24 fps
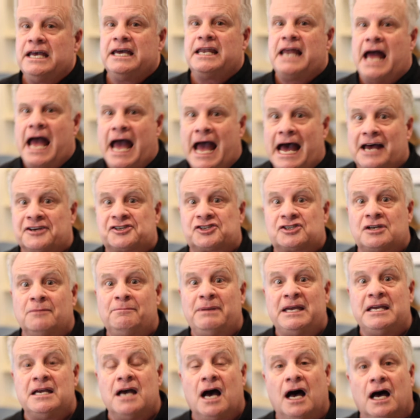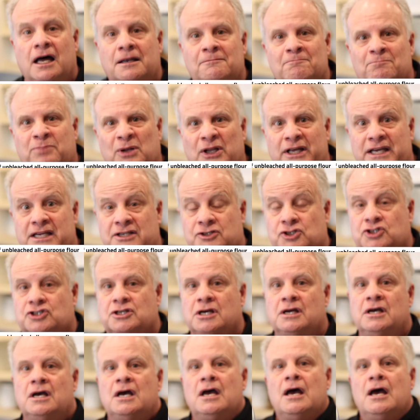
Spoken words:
it has to be unbleached.